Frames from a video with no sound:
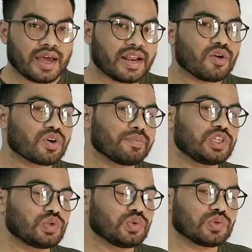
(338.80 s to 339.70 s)
And now
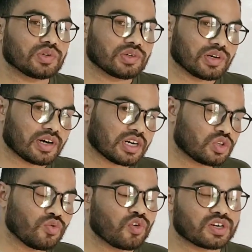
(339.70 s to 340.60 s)
coming to
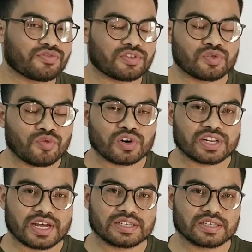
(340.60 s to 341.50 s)

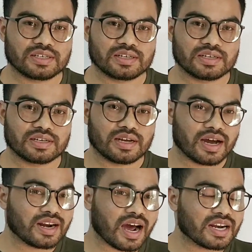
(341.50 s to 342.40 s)
249.
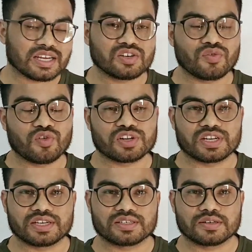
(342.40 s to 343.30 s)
Under Article
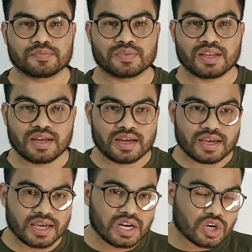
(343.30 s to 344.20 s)
249,
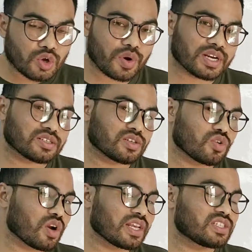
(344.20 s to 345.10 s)
it requires
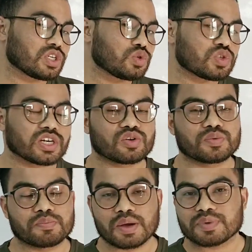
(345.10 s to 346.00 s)
not less than 2/3 of
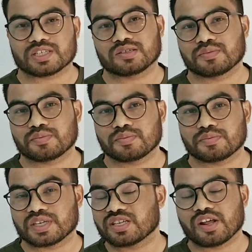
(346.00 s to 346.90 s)
the members
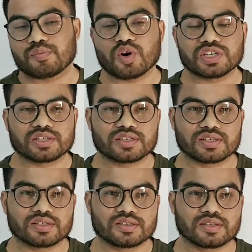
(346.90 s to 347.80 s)
present and voting.
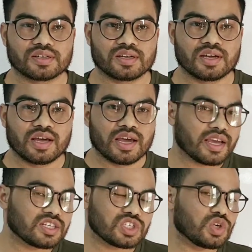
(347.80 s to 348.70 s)

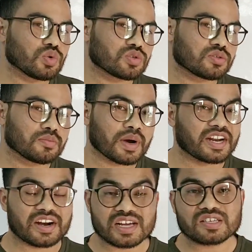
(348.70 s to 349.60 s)
It is used by
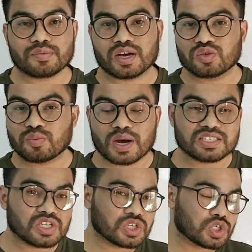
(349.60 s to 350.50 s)
the Rajya Sabha to pass
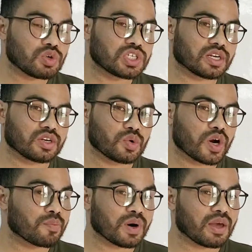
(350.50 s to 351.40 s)
a resolution
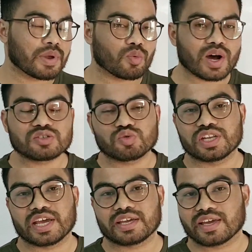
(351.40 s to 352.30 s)
when Parliament wants to
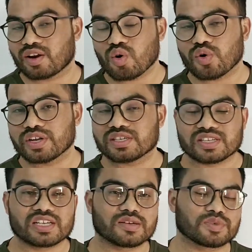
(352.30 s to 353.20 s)
enact a law in the
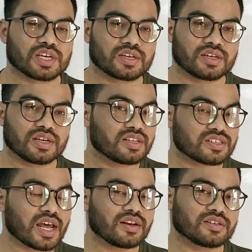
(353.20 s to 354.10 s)
state subject, in the
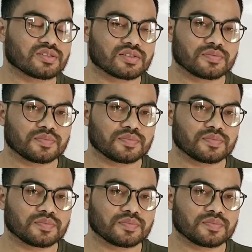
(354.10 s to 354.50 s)
state list.